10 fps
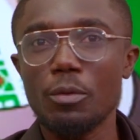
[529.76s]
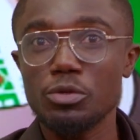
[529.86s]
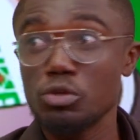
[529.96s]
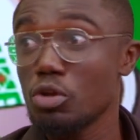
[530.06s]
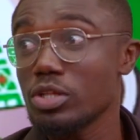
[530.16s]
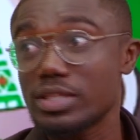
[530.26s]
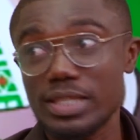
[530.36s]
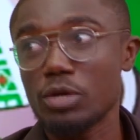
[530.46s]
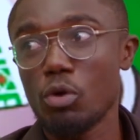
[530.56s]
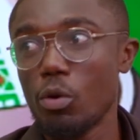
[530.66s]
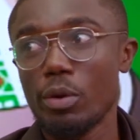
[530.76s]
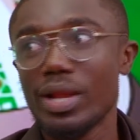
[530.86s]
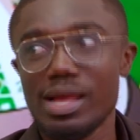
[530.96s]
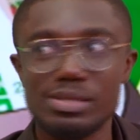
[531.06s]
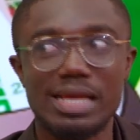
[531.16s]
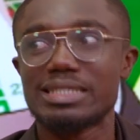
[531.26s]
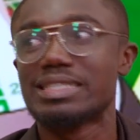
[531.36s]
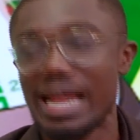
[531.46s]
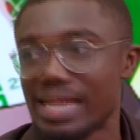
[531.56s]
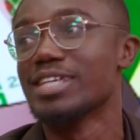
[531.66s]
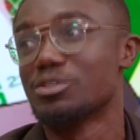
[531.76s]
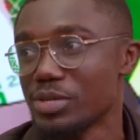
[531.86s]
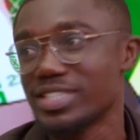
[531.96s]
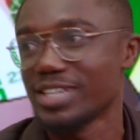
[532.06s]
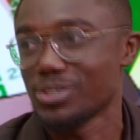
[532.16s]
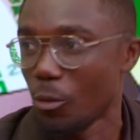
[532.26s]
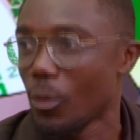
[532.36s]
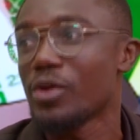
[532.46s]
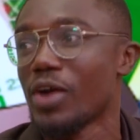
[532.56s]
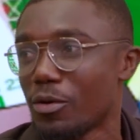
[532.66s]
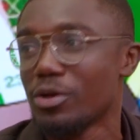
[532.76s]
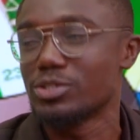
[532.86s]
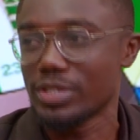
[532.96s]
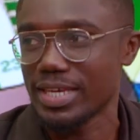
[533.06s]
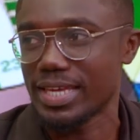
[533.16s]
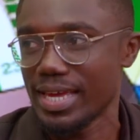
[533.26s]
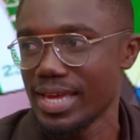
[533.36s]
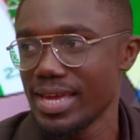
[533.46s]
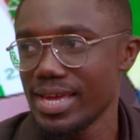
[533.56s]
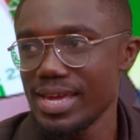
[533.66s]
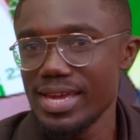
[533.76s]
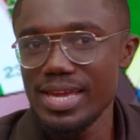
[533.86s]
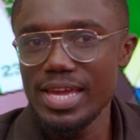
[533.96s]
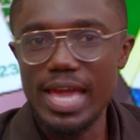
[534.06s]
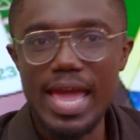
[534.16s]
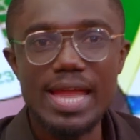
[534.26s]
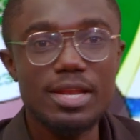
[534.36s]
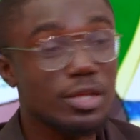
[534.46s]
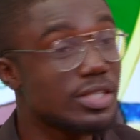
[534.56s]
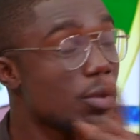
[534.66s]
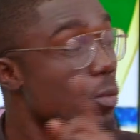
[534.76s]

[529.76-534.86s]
you don't think Rowan Williams has done his research on where you are going to kick it? And you see,